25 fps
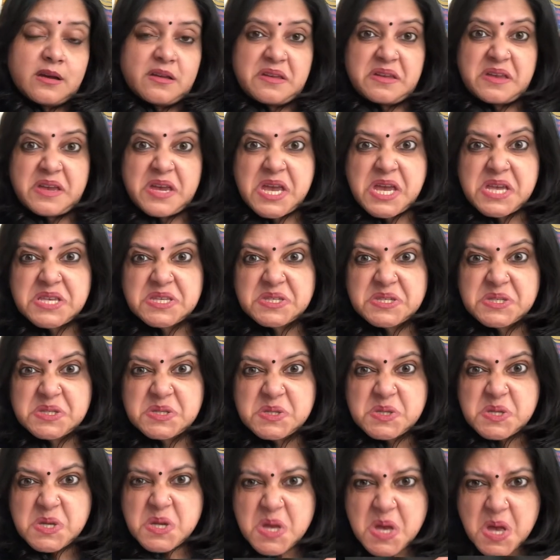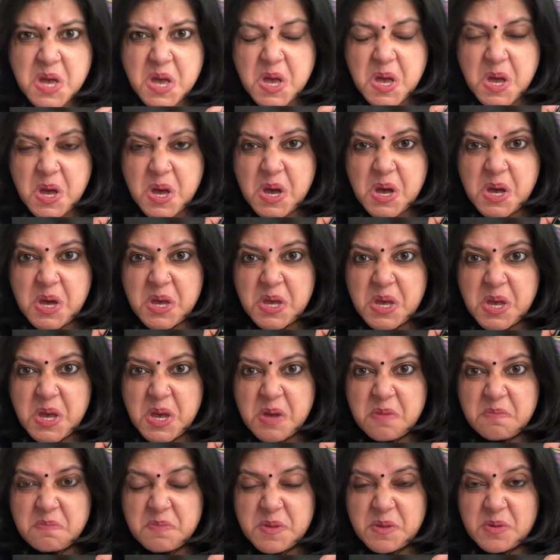"Yes, I
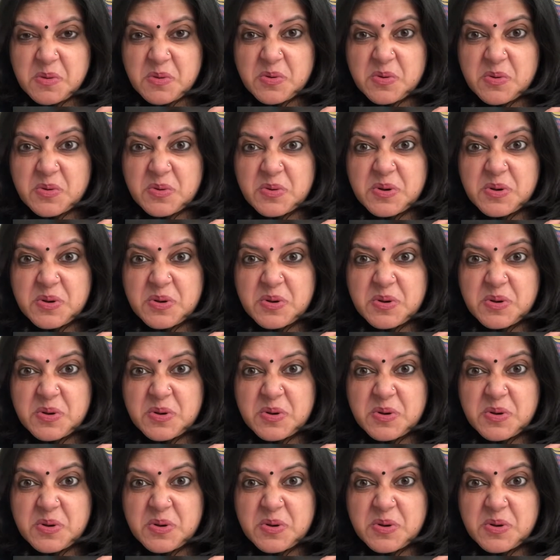am the